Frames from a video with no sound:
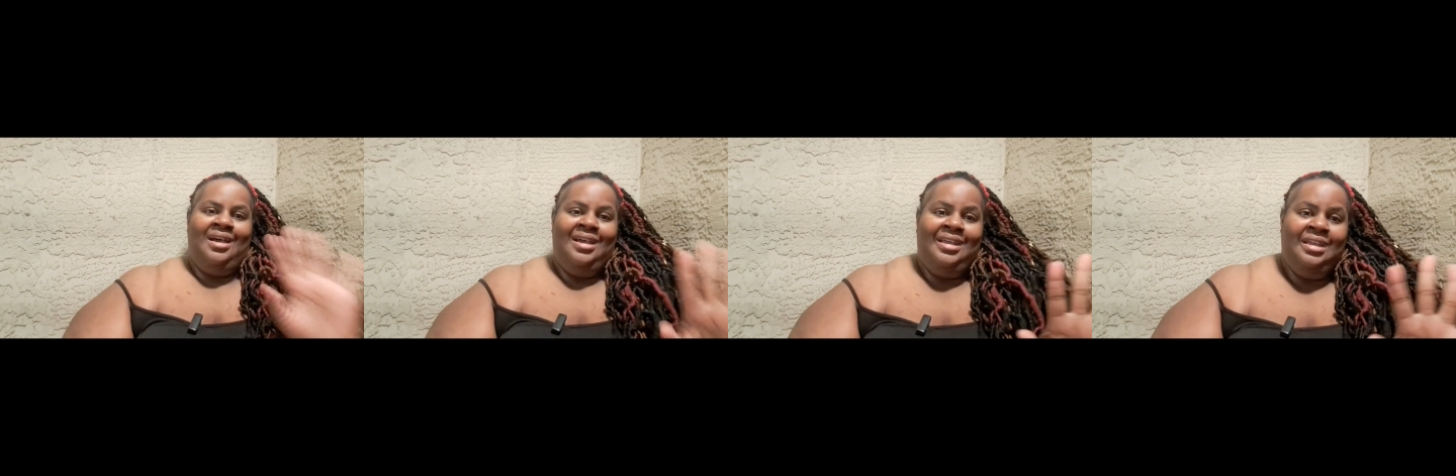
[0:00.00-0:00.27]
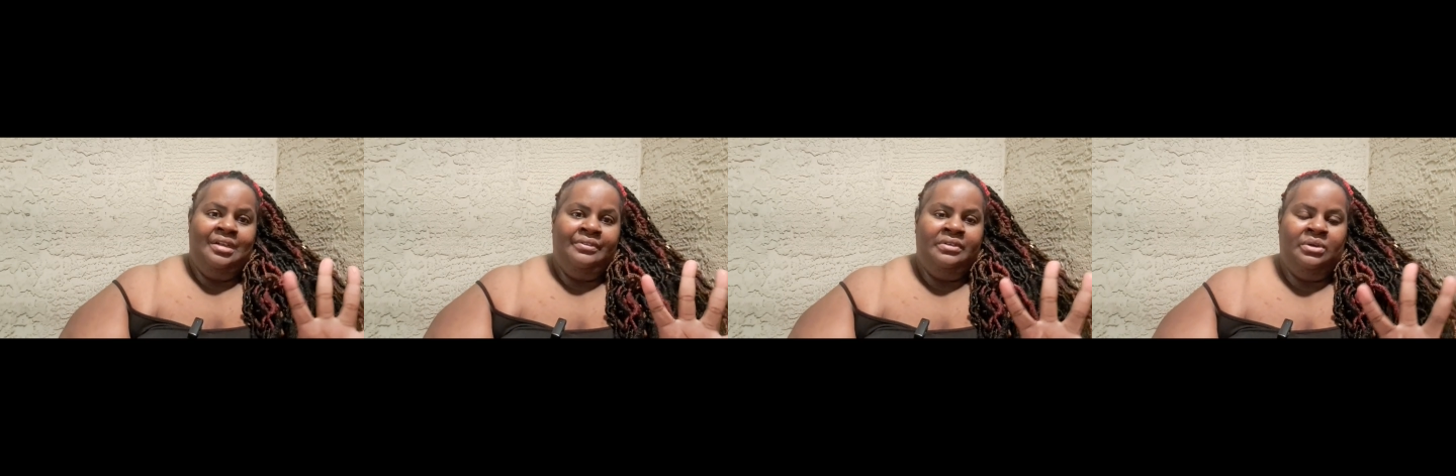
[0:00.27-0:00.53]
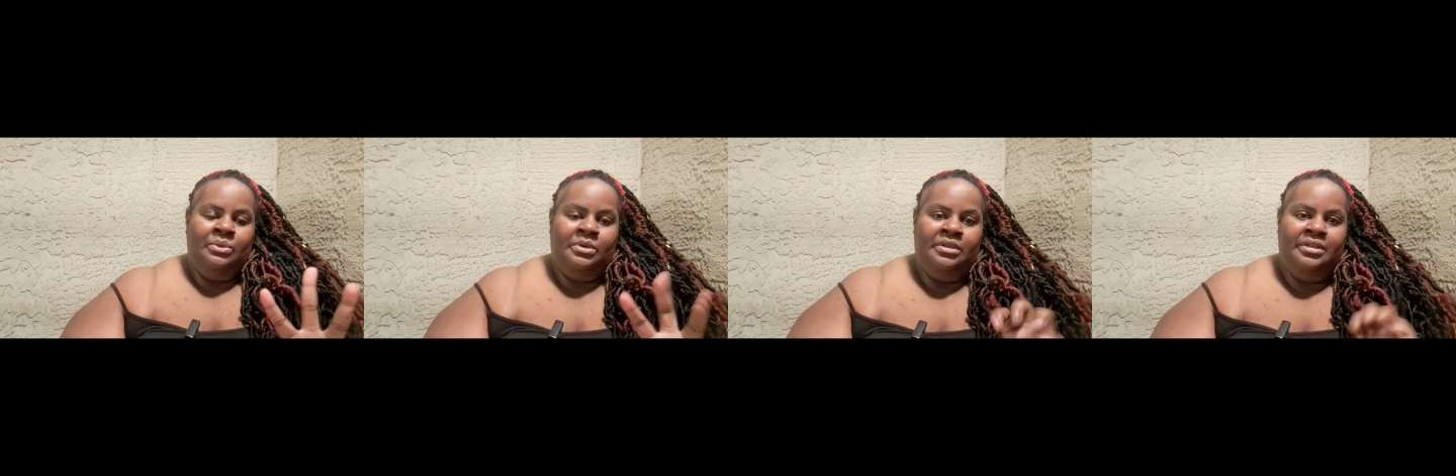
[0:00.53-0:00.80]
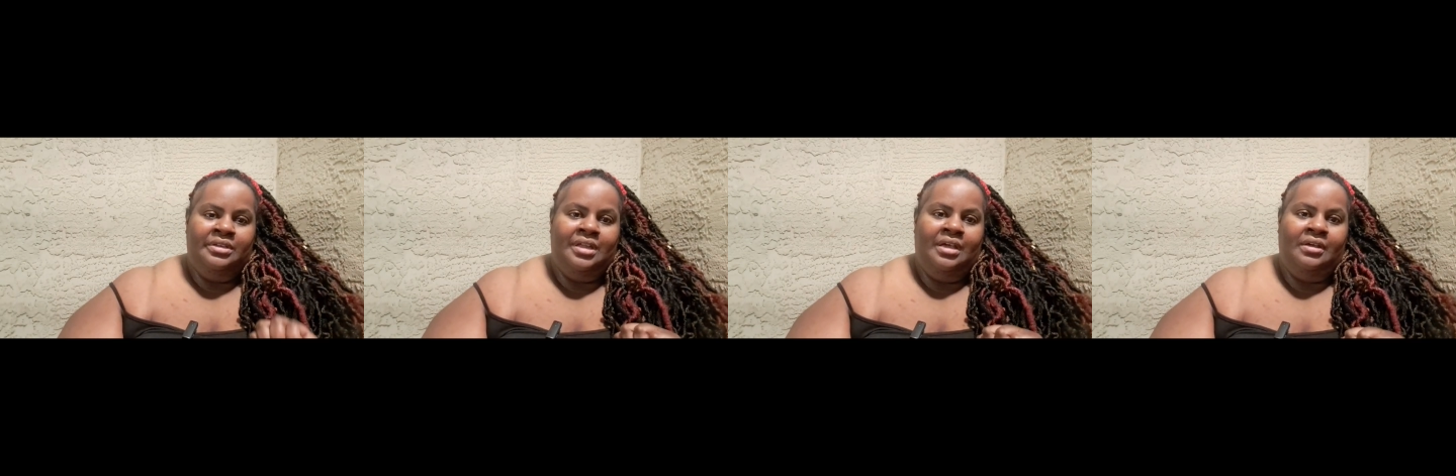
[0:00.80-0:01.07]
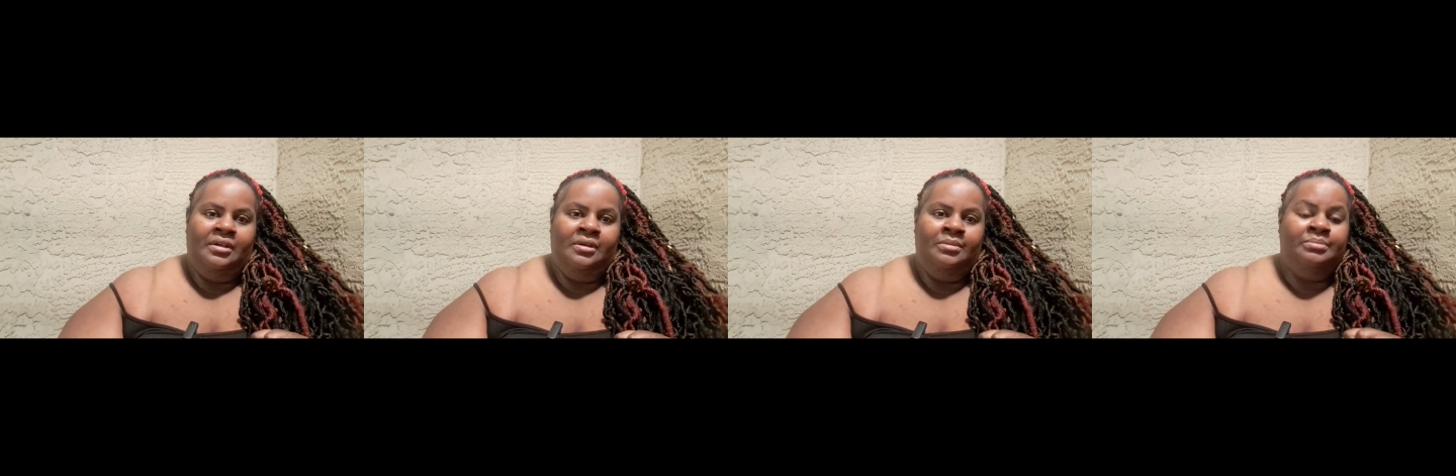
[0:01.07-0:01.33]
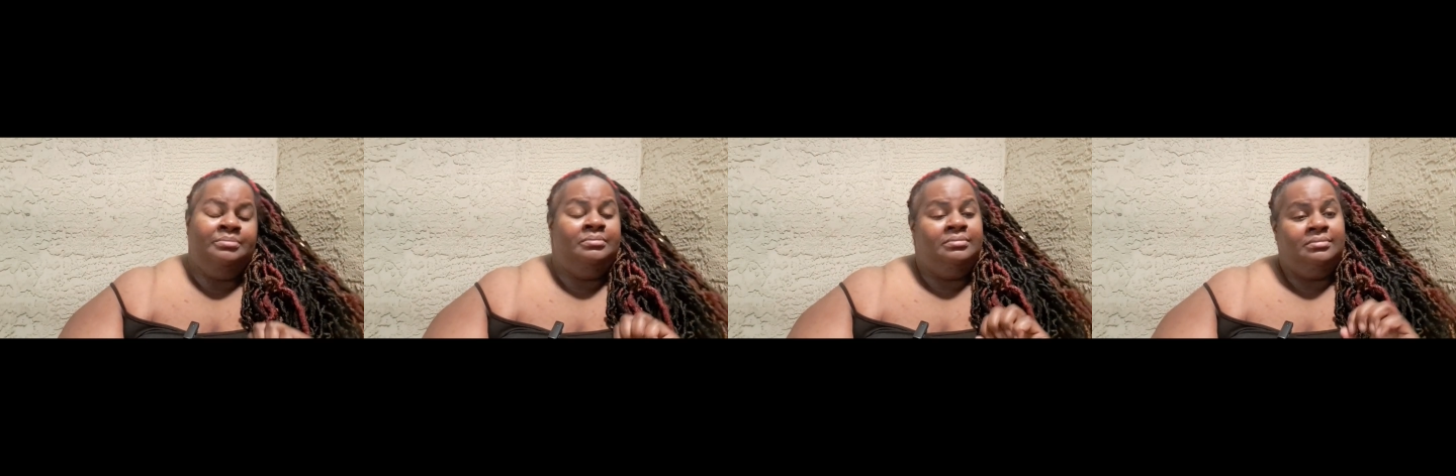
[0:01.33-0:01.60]
Hi everyone.
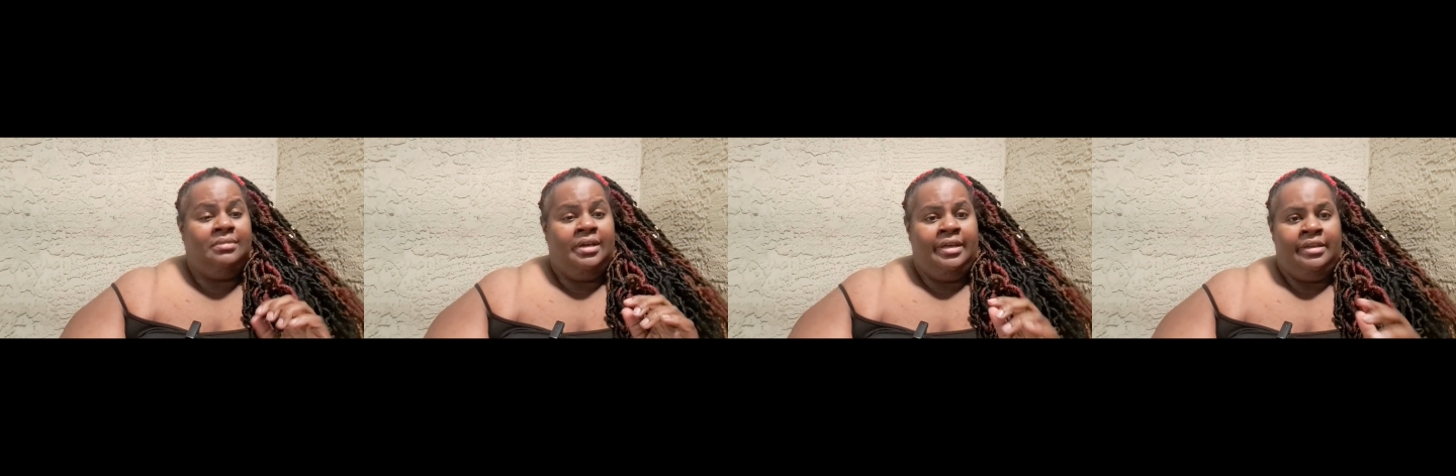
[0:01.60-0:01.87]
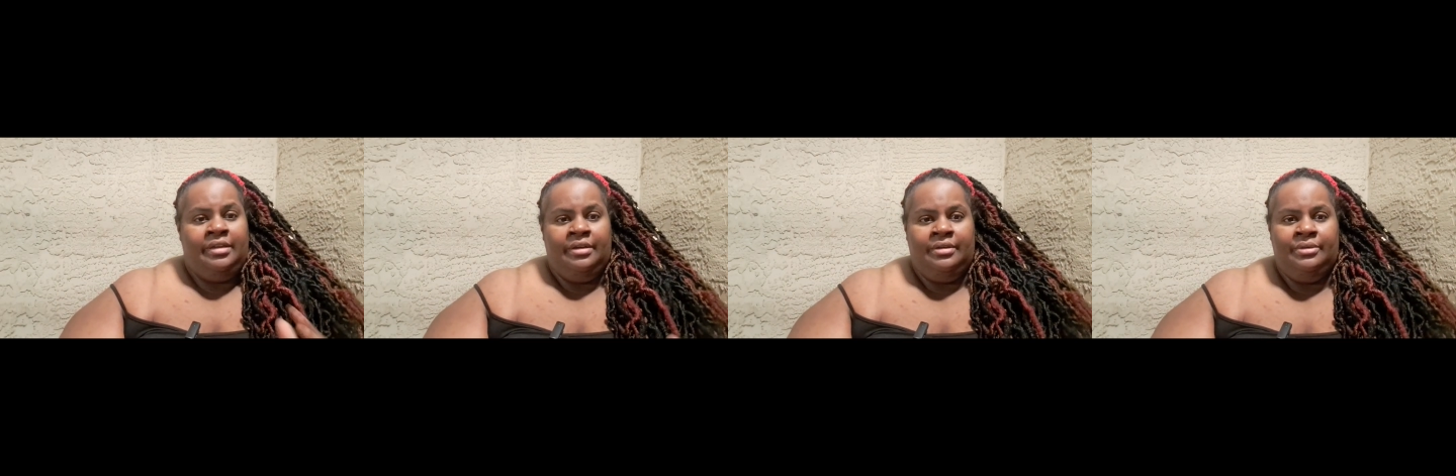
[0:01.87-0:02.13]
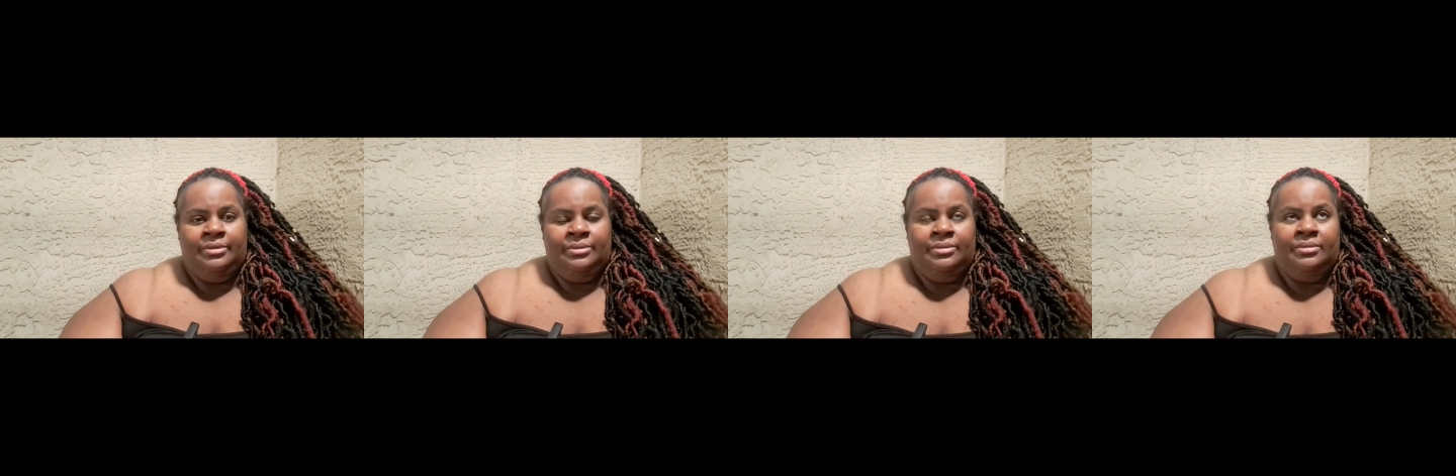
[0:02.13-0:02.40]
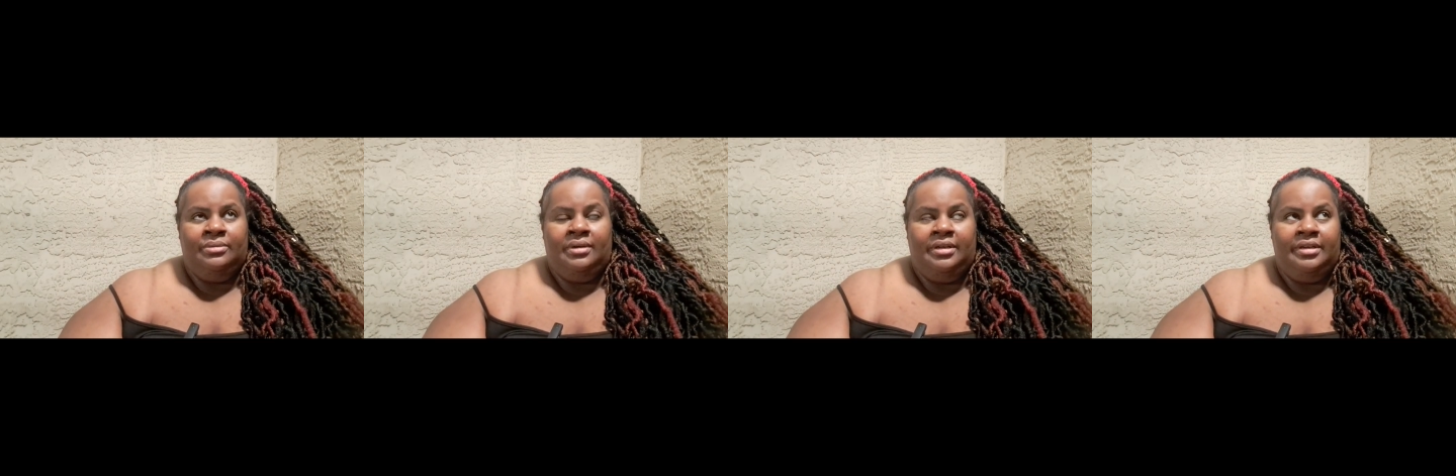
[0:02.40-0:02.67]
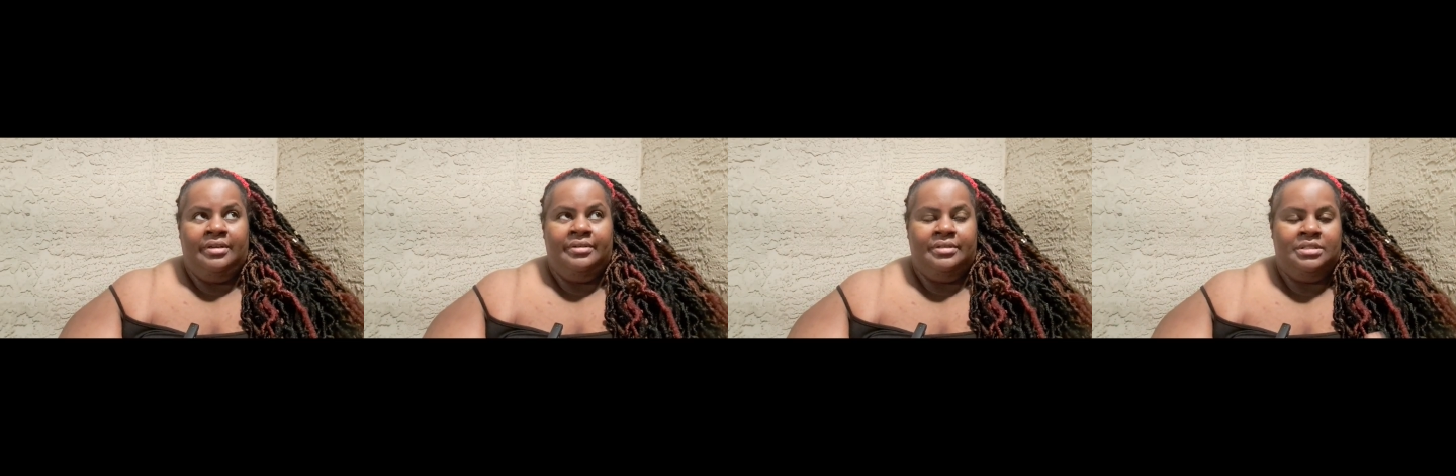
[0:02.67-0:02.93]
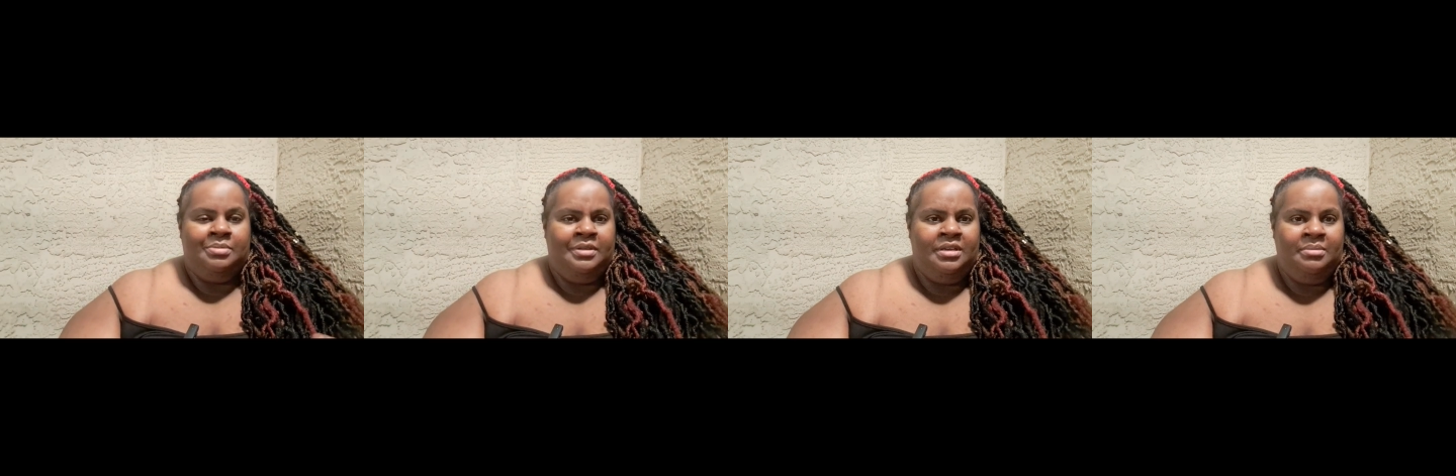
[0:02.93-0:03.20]
I know
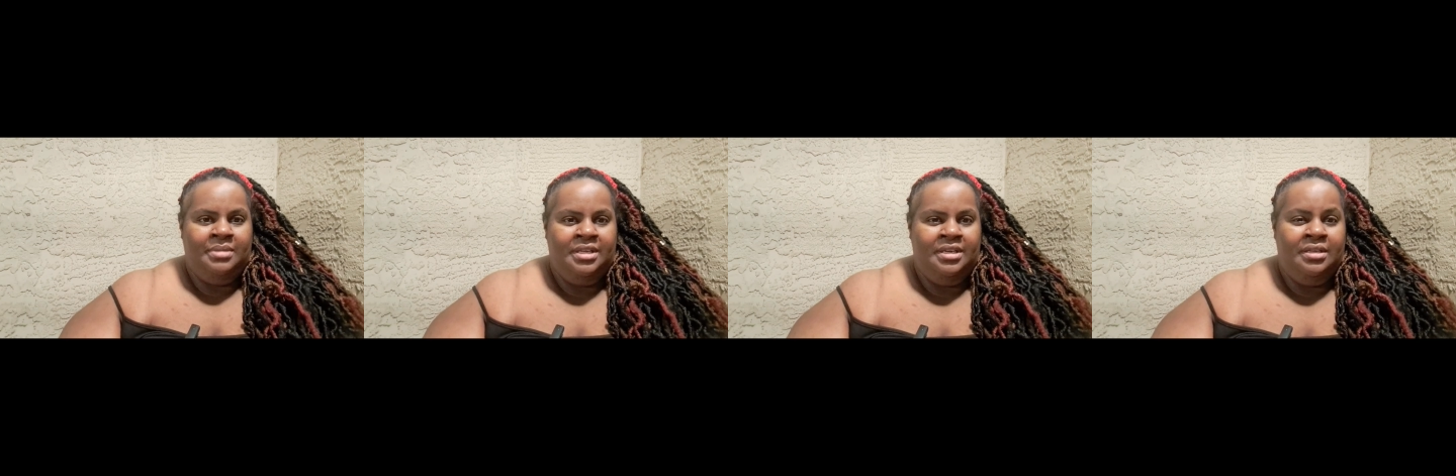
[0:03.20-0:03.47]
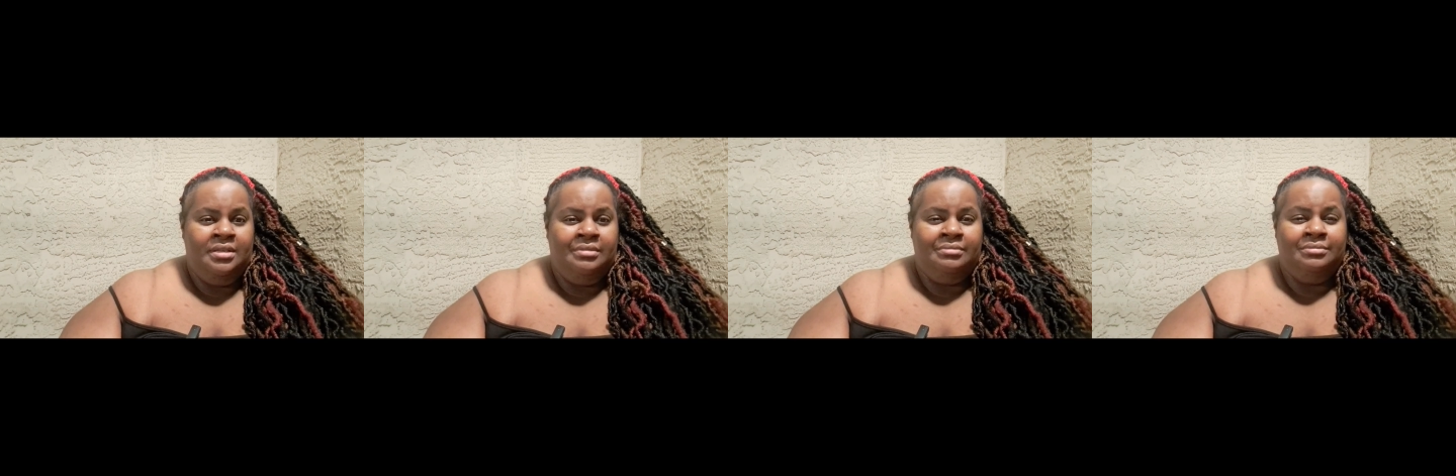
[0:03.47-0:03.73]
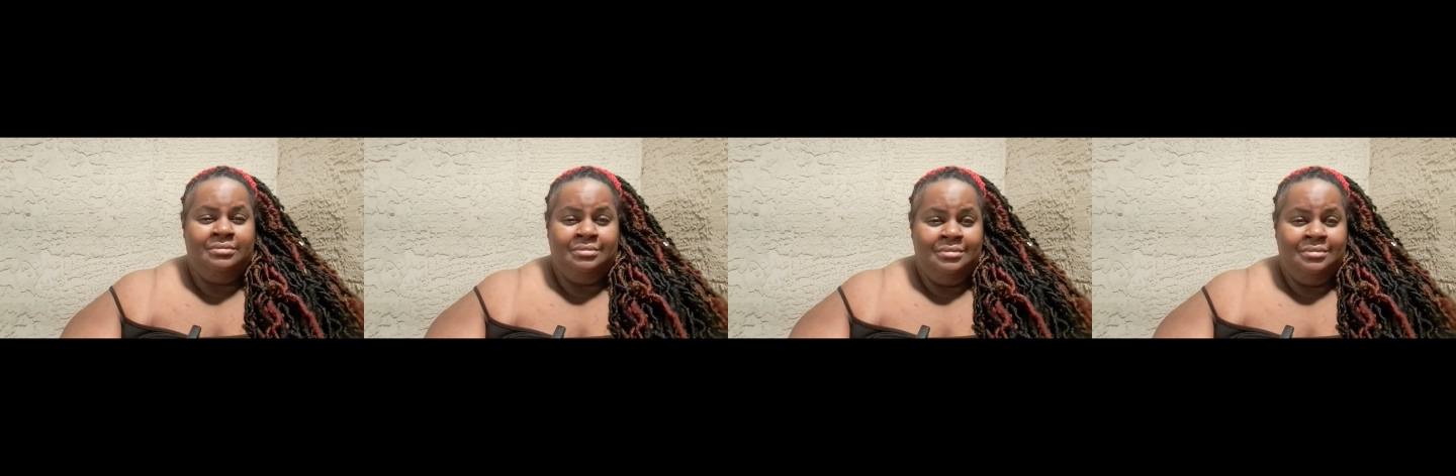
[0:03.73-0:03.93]
it's been a minute